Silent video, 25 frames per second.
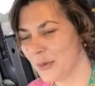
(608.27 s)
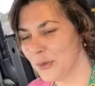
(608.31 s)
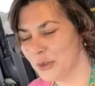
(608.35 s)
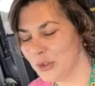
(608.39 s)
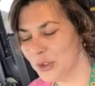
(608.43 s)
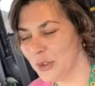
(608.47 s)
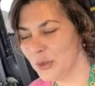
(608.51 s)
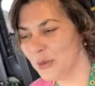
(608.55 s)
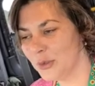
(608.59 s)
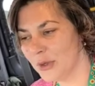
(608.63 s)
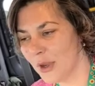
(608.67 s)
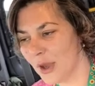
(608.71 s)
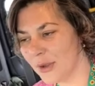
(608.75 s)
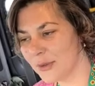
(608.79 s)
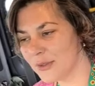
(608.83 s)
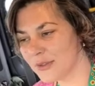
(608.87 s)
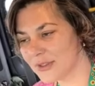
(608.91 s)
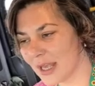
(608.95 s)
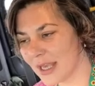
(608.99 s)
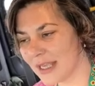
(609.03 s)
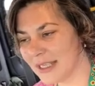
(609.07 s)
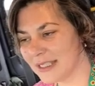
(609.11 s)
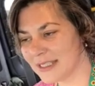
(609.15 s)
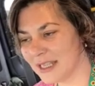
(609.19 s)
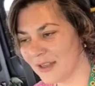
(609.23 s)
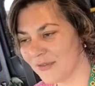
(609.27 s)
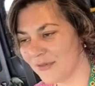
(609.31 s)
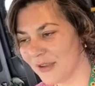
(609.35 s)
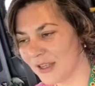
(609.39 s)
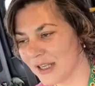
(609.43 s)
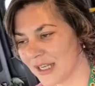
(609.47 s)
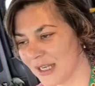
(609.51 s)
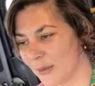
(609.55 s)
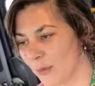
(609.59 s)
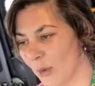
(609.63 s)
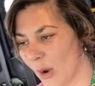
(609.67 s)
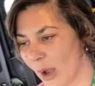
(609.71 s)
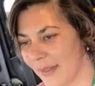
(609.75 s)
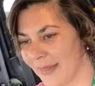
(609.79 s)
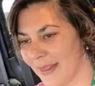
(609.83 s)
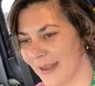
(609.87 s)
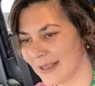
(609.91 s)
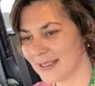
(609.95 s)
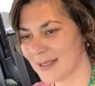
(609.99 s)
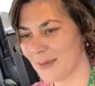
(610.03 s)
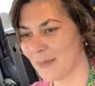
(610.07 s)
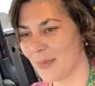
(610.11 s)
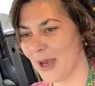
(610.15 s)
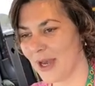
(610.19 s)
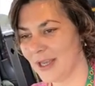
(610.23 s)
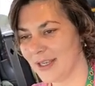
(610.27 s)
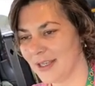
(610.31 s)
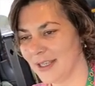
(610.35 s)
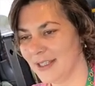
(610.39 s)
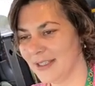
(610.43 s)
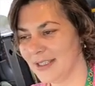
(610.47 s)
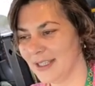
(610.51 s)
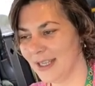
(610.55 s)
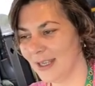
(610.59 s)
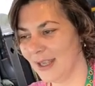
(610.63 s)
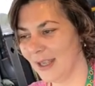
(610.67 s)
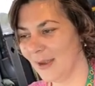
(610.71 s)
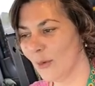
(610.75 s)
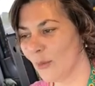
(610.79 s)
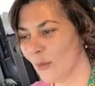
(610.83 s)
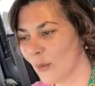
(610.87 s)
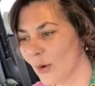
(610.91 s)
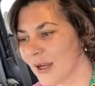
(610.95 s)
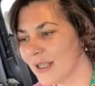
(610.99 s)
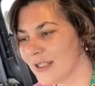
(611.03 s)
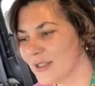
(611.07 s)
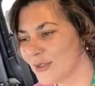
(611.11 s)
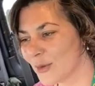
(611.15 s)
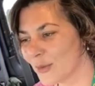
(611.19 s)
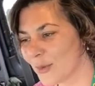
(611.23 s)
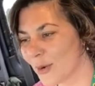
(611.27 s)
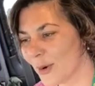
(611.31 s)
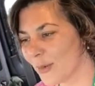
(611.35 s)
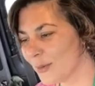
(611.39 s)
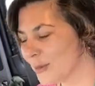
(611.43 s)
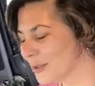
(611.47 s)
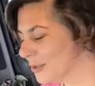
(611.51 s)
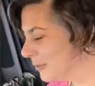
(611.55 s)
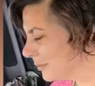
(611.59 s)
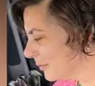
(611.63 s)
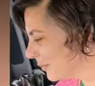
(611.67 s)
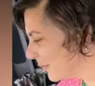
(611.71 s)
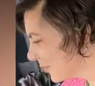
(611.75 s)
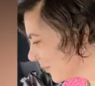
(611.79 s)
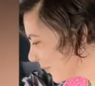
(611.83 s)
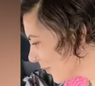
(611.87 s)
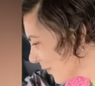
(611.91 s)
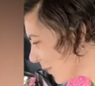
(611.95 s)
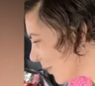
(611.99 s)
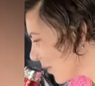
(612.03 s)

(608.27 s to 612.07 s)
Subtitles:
you know scientifically why that's a bad idea. What is your problem?